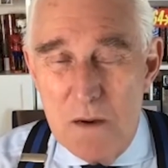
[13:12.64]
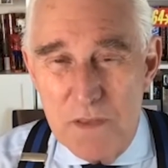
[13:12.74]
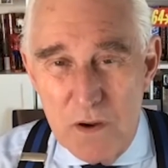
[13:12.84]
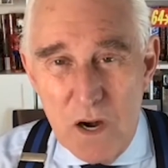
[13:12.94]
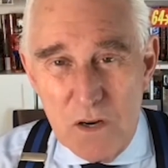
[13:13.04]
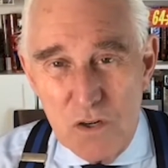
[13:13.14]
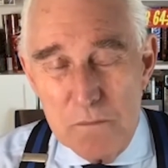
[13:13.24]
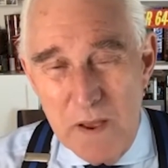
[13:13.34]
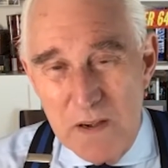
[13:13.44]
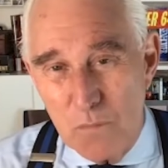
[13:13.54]
There are good
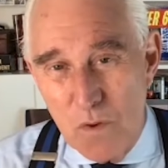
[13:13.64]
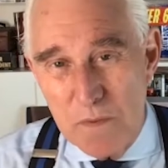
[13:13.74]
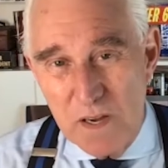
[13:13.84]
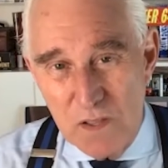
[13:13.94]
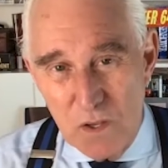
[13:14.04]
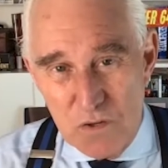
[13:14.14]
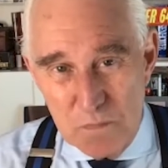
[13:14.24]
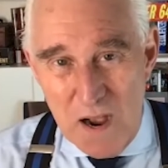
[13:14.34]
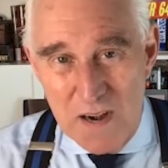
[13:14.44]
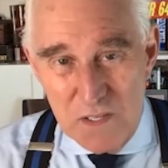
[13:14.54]
men and women in those
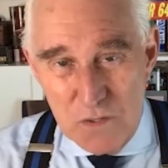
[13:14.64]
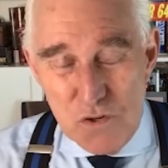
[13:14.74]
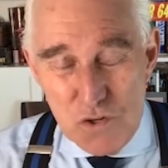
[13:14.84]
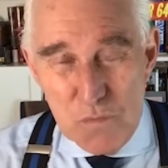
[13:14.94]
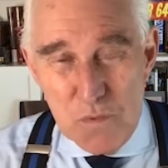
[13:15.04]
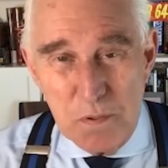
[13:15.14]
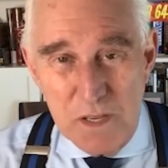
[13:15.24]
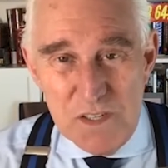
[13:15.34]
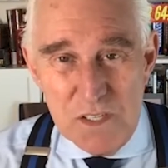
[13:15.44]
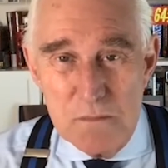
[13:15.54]
bodies who should
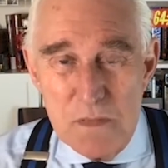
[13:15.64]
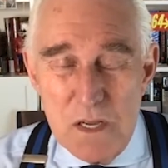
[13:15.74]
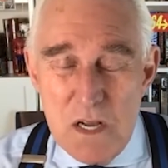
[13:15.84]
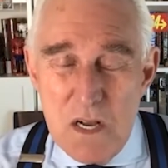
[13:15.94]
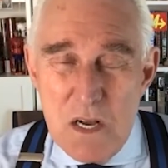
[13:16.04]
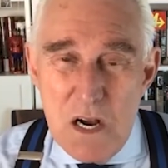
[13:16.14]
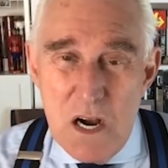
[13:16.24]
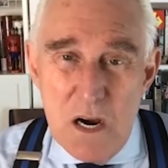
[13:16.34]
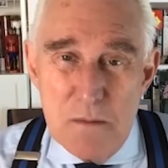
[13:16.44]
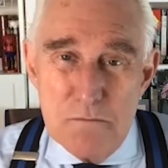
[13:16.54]
replace them.
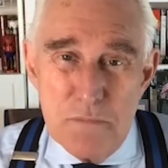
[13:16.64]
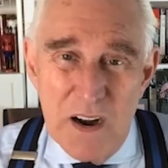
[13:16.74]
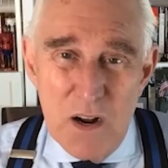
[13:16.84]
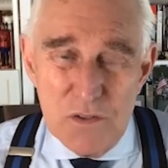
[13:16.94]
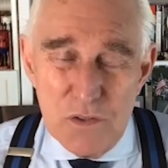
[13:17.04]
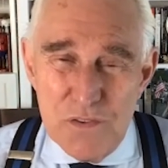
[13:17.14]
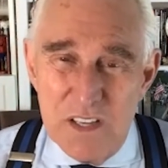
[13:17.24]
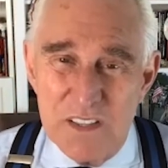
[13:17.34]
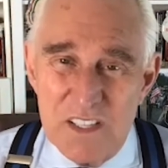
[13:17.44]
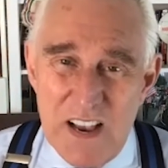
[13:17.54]
But I also
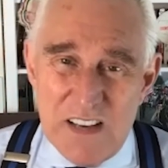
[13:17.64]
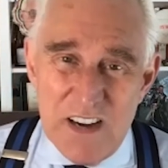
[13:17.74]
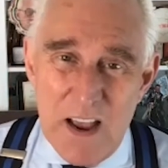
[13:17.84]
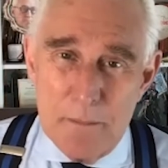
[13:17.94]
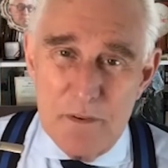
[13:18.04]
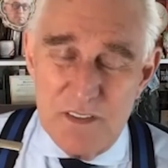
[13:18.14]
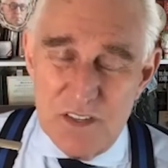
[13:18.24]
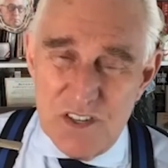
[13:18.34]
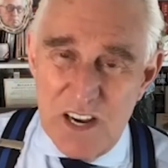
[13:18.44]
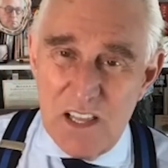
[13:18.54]
think this has to happen at the
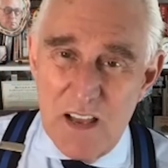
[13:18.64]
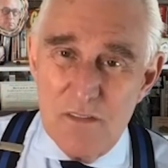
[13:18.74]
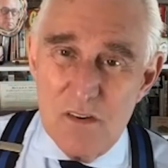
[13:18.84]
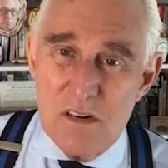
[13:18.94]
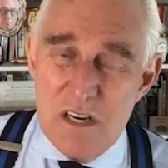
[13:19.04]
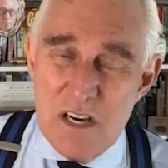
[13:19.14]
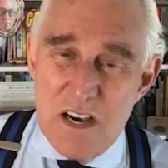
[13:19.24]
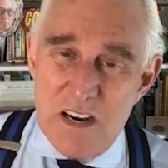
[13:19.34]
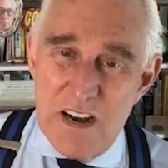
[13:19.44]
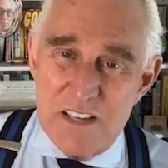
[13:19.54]
state level.
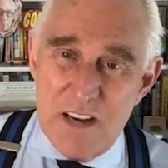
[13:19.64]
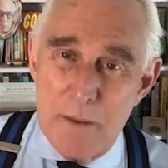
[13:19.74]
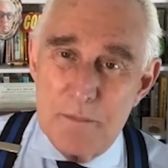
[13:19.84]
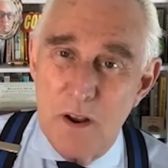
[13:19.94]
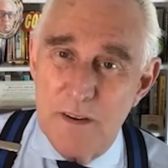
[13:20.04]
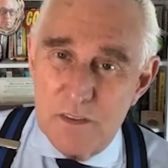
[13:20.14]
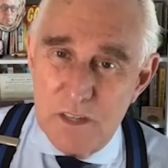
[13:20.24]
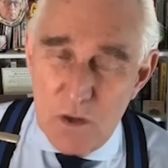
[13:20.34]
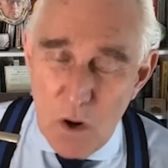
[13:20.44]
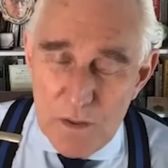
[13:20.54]
It has to happen
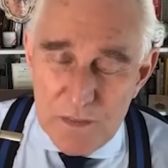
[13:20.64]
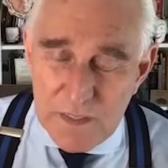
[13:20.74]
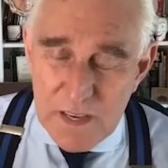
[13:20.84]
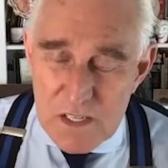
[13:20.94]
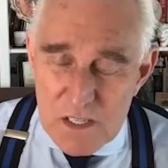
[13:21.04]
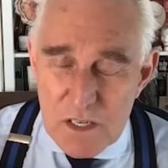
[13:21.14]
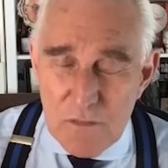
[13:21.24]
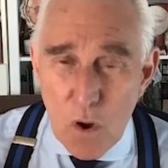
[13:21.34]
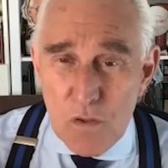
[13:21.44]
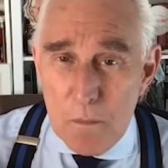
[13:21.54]
in cases
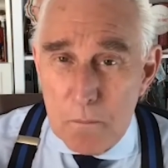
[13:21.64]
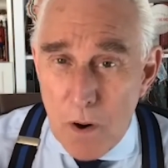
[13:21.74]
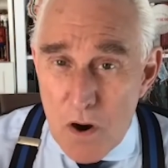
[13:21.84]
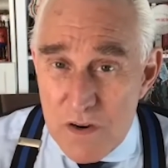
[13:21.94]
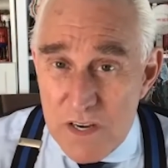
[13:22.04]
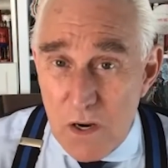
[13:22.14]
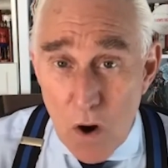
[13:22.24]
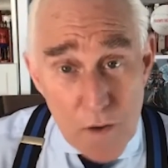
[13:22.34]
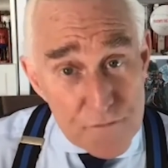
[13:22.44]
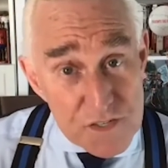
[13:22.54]
of all the party
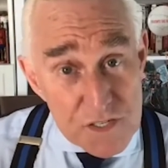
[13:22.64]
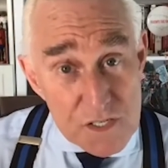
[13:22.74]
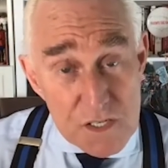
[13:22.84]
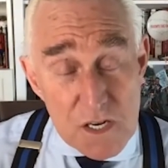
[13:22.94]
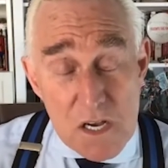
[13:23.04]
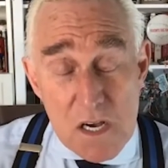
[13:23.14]
offices.